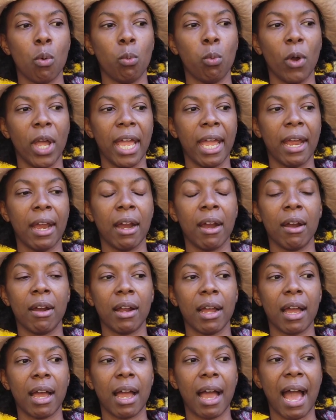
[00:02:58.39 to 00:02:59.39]

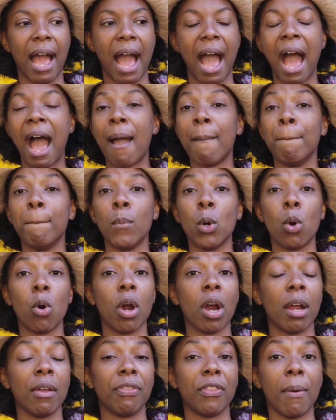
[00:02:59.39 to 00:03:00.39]
where I'm
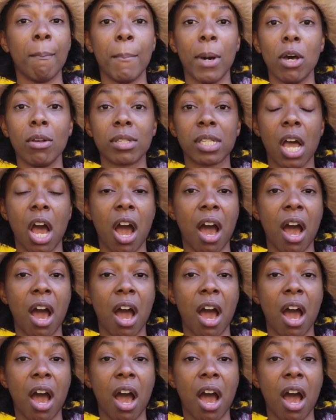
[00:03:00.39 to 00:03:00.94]
the most